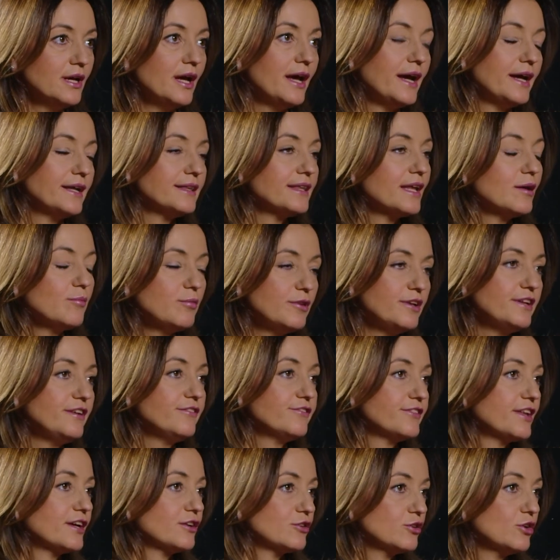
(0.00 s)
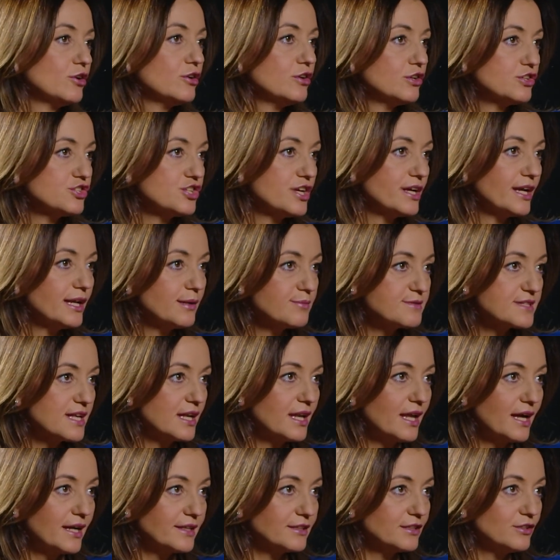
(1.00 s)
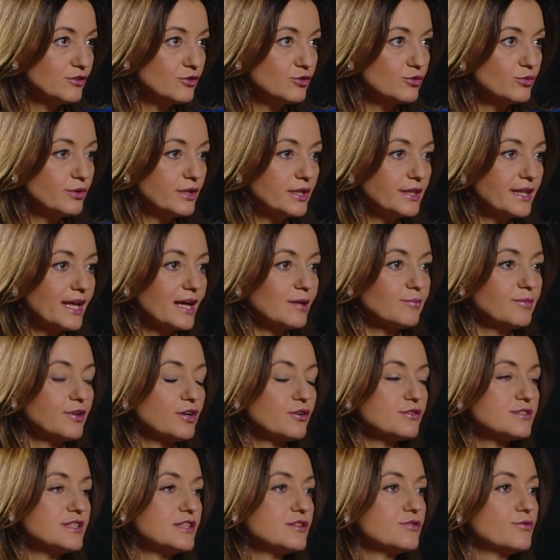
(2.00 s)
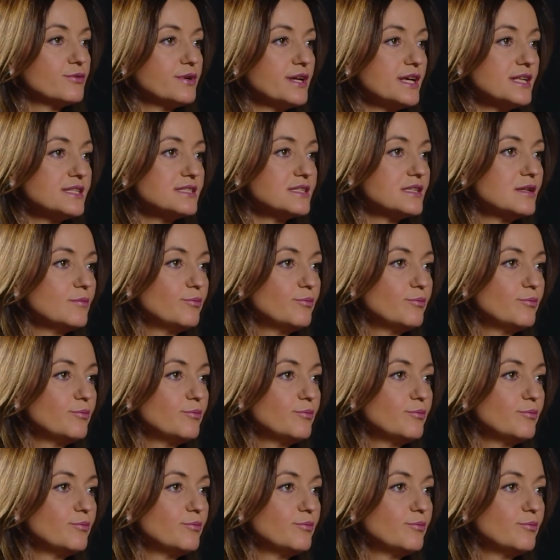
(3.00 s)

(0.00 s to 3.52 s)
And I believe technology helps a lot in doing that, because it creates the